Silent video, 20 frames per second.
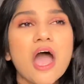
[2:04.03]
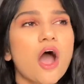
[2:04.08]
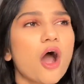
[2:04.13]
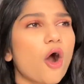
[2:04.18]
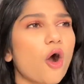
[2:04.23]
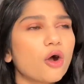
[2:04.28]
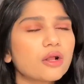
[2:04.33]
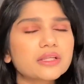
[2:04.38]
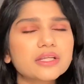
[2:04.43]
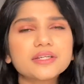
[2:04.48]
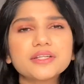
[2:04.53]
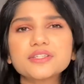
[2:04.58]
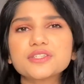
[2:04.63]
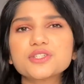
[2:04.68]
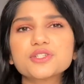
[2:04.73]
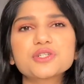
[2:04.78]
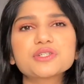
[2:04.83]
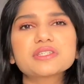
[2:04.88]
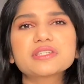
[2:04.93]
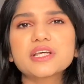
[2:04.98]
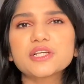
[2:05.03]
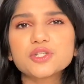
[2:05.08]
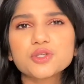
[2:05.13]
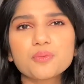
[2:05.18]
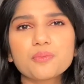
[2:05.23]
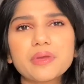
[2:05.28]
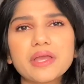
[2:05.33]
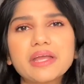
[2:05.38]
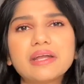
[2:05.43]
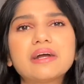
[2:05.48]
All the decisions that you
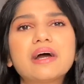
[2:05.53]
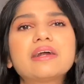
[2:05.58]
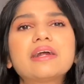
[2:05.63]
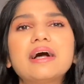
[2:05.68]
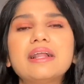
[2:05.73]
make are